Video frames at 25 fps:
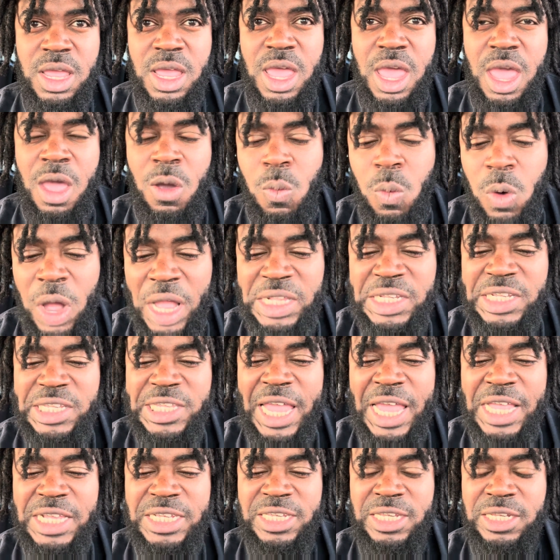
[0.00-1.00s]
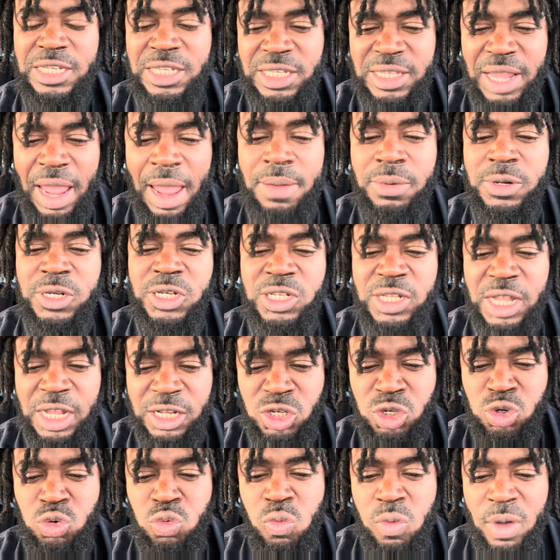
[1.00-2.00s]
And once that's established
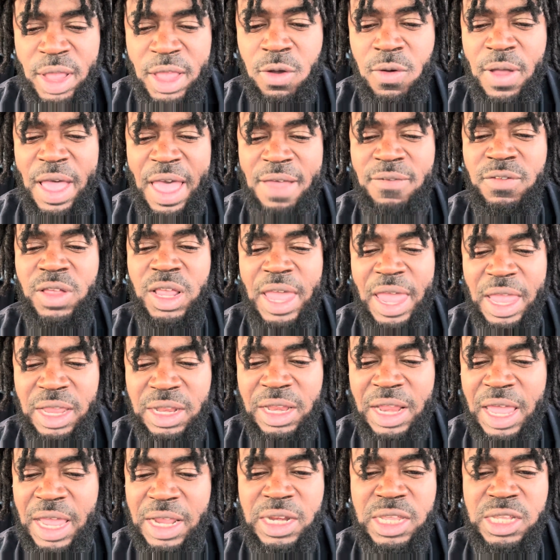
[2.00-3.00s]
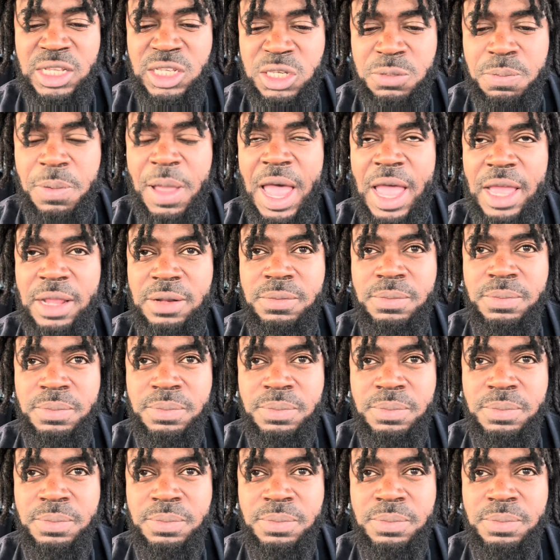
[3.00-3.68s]
that you will have a landing spot,